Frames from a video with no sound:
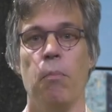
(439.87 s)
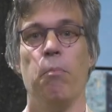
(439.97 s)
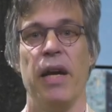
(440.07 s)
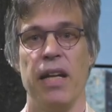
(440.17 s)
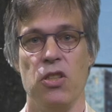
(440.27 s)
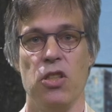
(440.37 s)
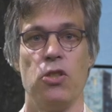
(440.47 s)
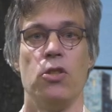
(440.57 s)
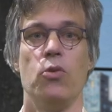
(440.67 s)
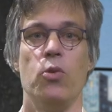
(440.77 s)

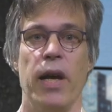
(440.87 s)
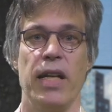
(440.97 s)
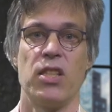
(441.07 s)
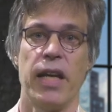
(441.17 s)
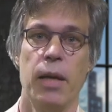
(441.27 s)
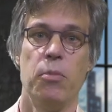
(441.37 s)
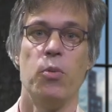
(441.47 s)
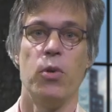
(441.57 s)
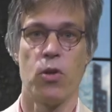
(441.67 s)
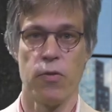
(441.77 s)
manages to escape the
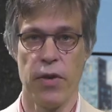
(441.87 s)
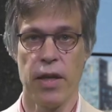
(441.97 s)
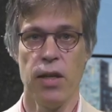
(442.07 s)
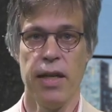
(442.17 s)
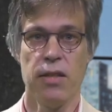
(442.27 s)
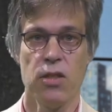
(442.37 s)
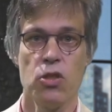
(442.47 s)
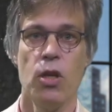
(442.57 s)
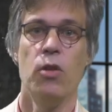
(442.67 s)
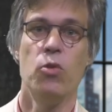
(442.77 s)
work of regulators,